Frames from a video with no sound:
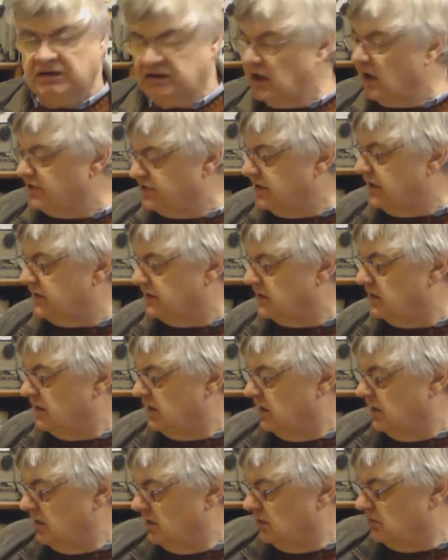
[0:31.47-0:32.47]
Yeah, I did.
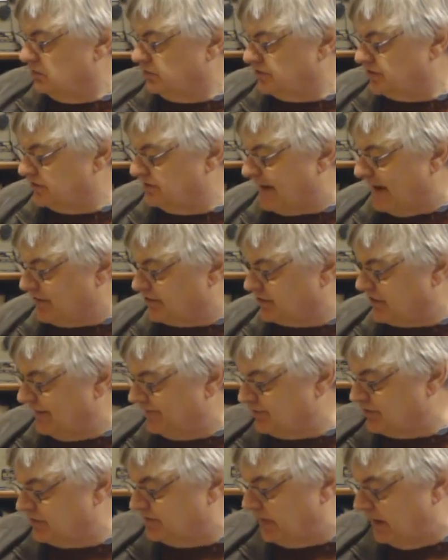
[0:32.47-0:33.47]
All smashed
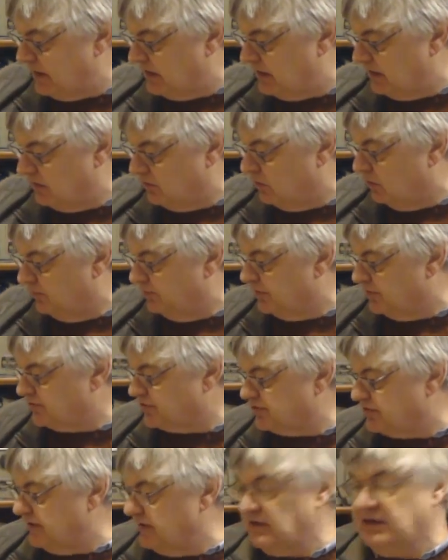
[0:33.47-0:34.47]
up speaker, all
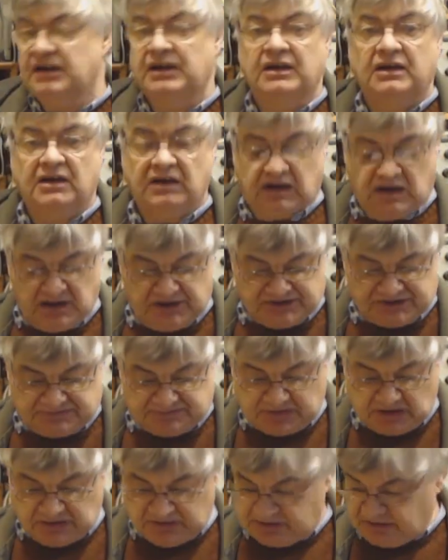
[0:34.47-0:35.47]
pushed in, glass
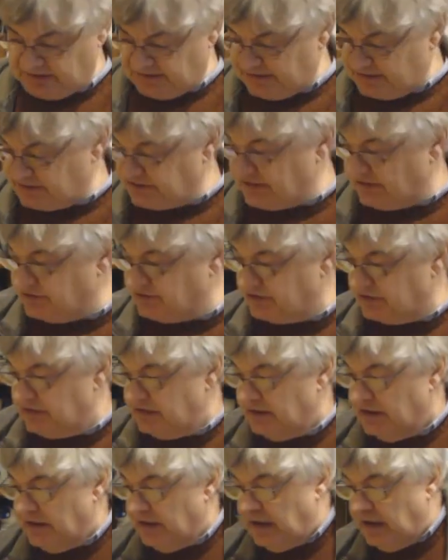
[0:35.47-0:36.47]
broken, etc.